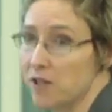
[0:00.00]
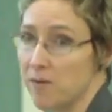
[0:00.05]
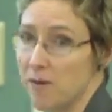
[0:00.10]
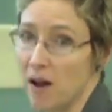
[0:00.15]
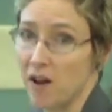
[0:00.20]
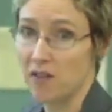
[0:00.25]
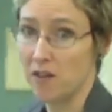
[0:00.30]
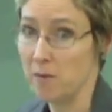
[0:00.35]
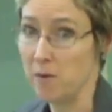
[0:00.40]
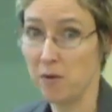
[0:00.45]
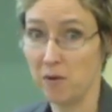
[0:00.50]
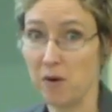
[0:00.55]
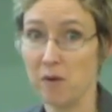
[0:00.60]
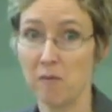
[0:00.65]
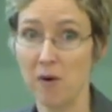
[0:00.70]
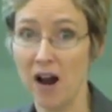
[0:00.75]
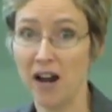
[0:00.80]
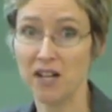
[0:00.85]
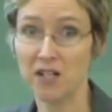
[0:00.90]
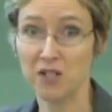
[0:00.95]
about, let me
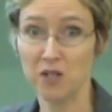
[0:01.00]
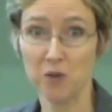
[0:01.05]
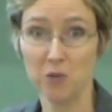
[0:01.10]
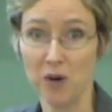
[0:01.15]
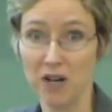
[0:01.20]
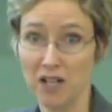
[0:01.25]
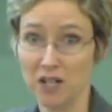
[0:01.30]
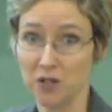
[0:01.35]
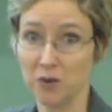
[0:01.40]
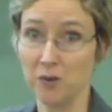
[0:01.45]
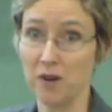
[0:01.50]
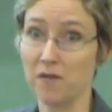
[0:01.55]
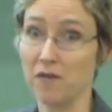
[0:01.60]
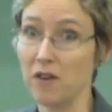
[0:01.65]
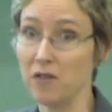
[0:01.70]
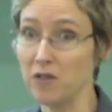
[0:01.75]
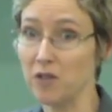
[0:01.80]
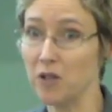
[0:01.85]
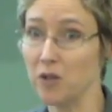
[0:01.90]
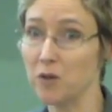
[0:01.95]
remind you what a
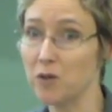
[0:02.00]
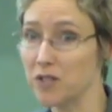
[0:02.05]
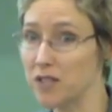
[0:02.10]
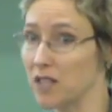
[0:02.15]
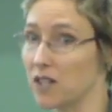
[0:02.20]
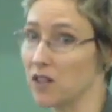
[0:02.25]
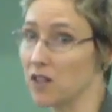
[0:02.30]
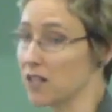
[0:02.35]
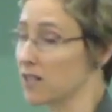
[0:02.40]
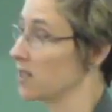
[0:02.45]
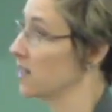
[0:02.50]
derivative usually looks